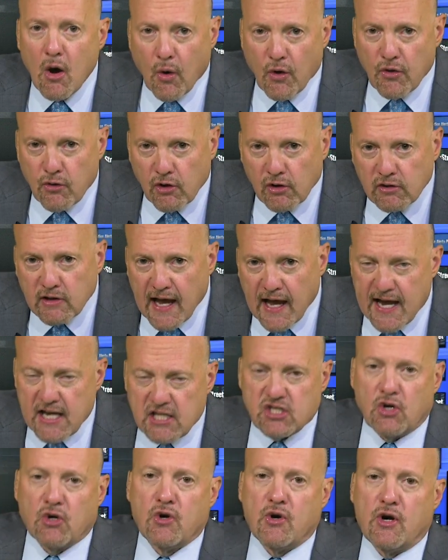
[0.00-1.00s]
on their
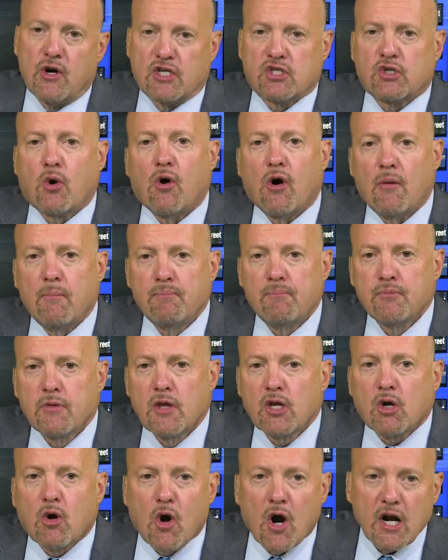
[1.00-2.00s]
last earnings call.
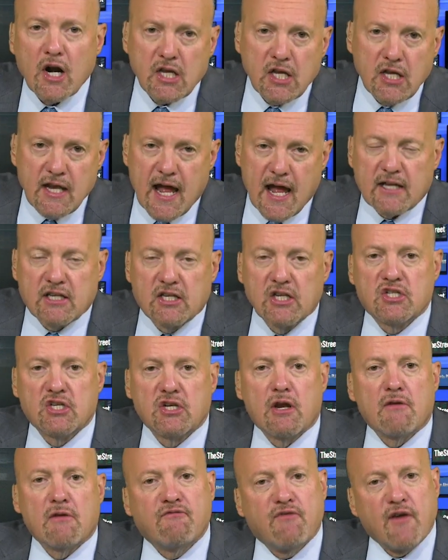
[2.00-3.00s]
Card Connect is an
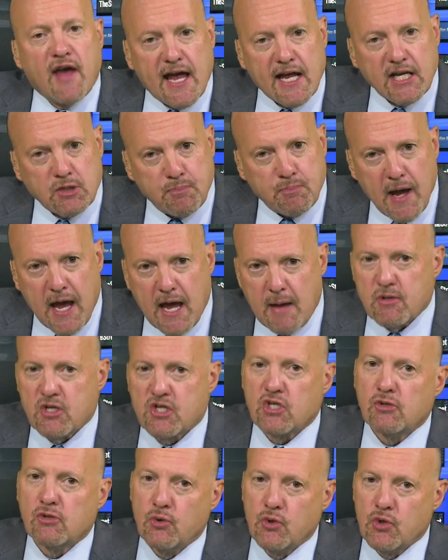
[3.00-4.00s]
advanced payment
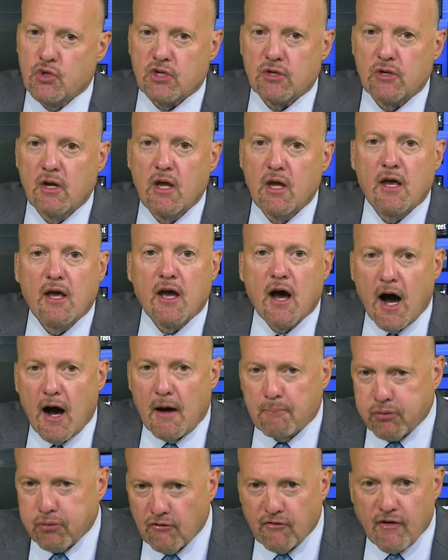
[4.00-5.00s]
solution
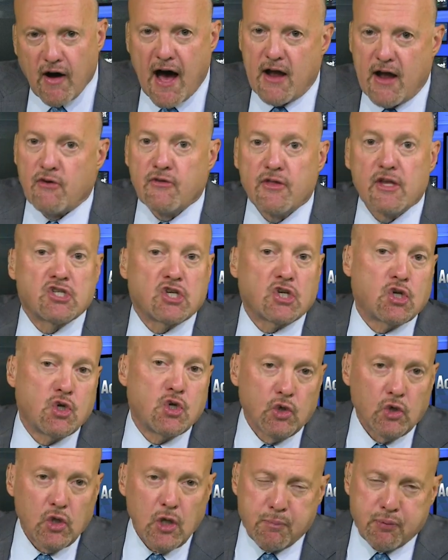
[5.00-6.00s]
provider that
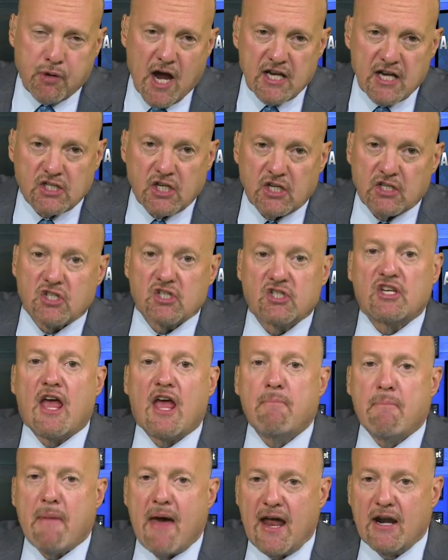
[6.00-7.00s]
securely processes
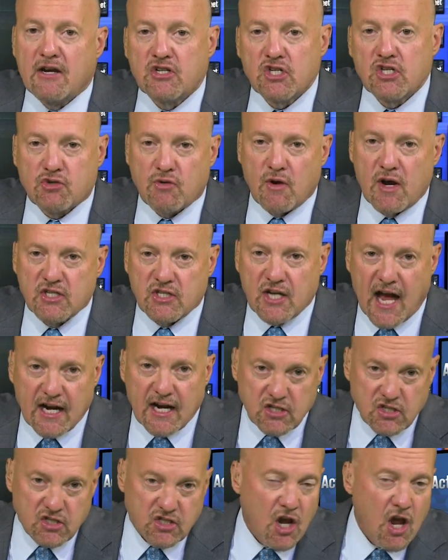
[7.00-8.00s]
and manages
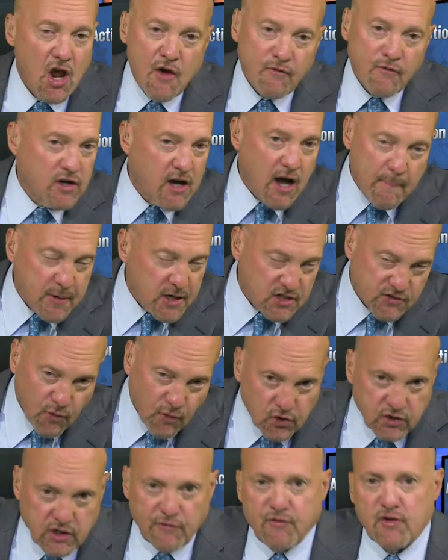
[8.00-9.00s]
transactions for companies of
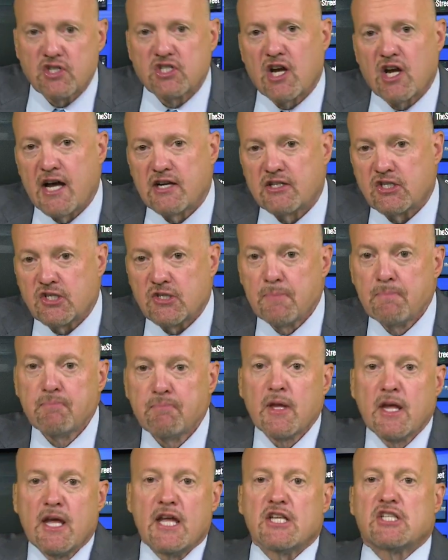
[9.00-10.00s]
all different sizes.
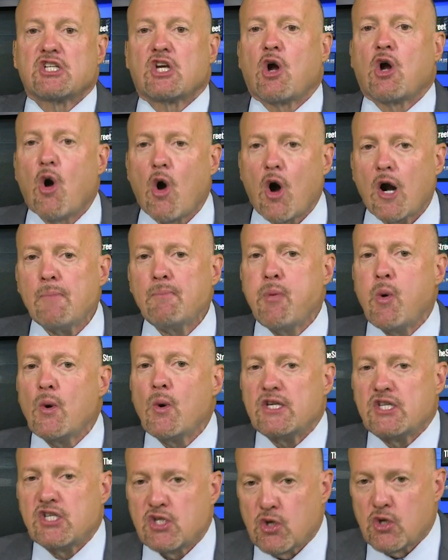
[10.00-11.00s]
Its
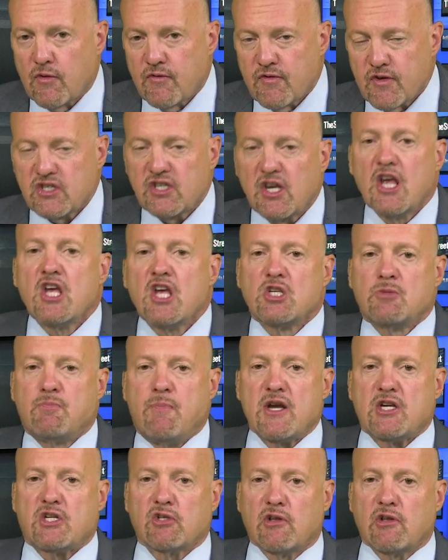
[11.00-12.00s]
CardPoint service
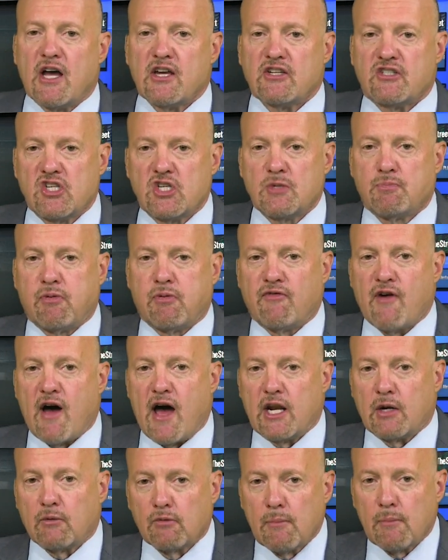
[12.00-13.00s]
specializes in
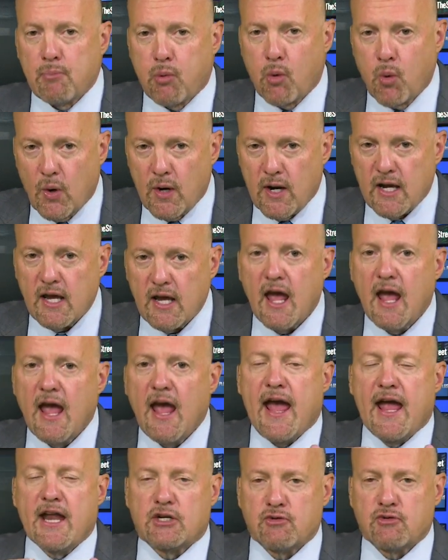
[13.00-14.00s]
providing reporting
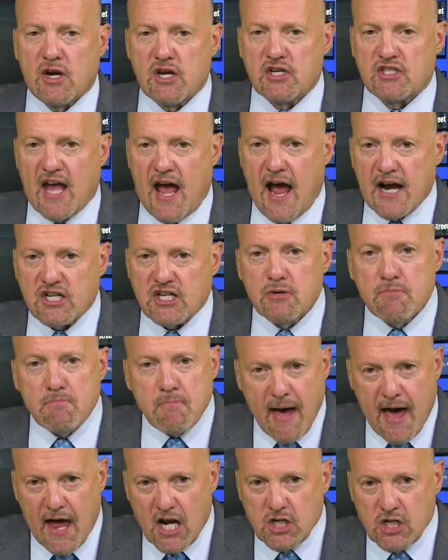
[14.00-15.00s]
and transaction
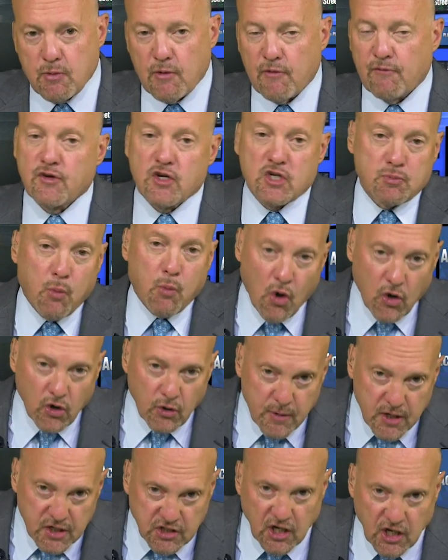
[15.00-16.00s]
management for small to
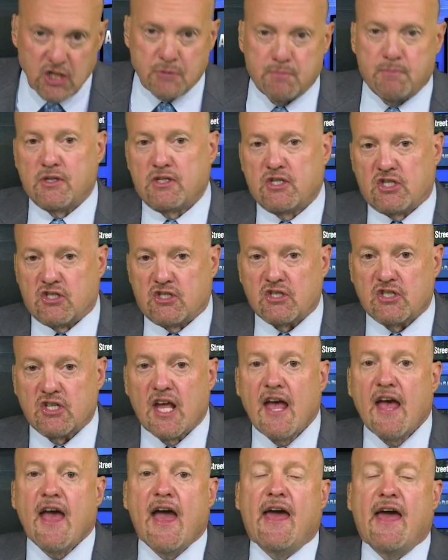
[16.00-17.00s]
mid-sized businesses.
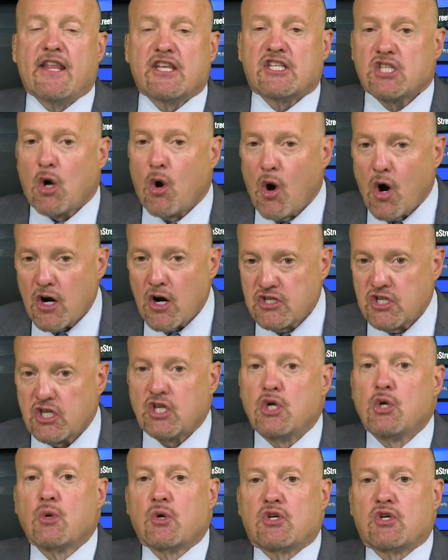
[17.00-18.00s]
And its Card
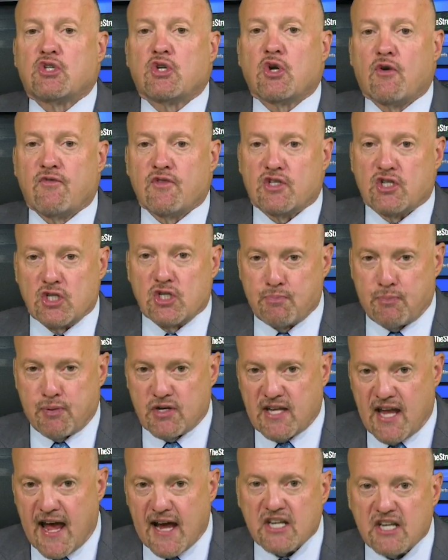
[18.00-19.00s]
Secure services
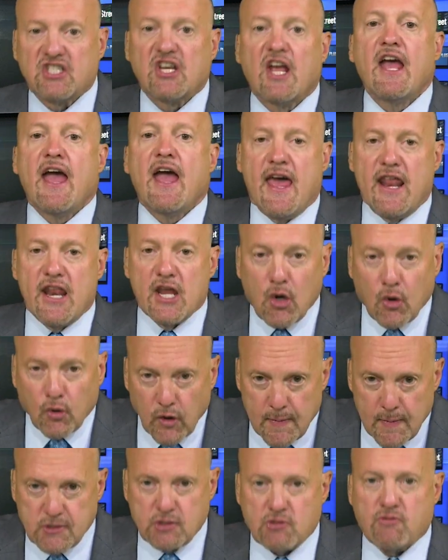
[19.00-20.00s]
protects and
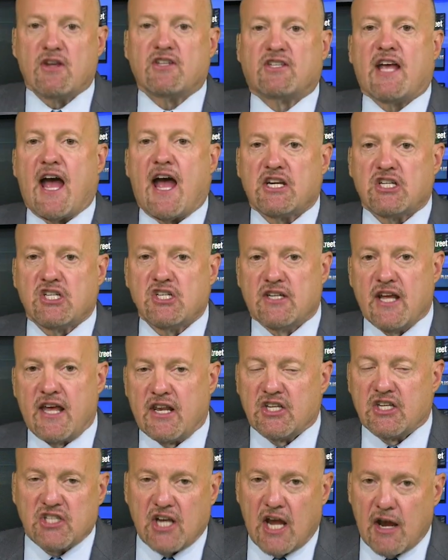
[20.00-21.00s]
encrypts transaction data
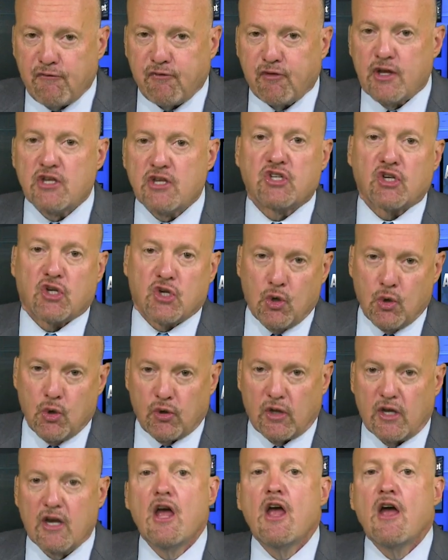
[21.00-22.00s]
safely and
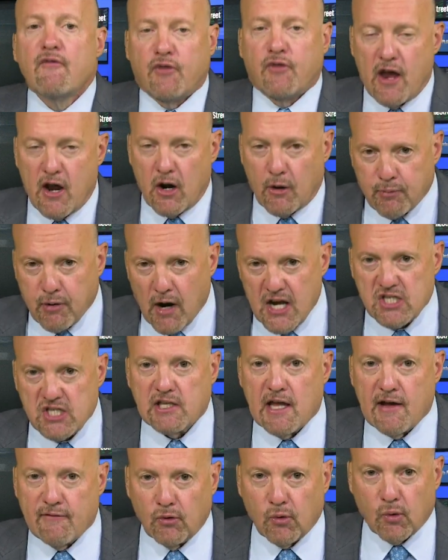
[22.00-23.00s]
securely for
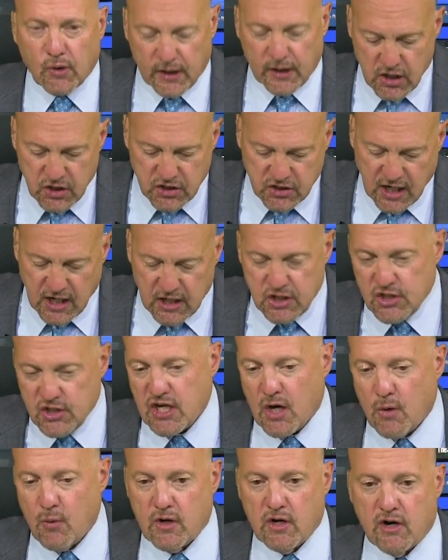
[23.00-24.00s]
enterprise-level organizations. I
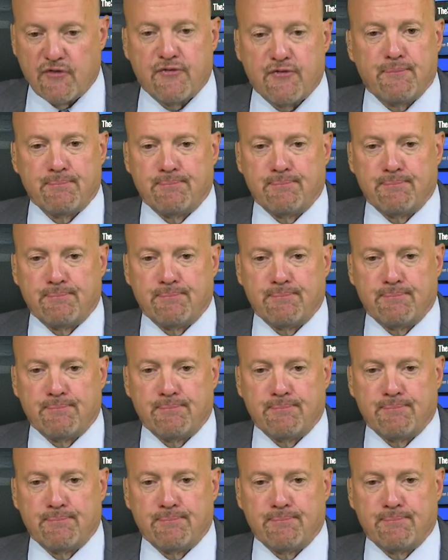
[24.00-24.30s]
wonder if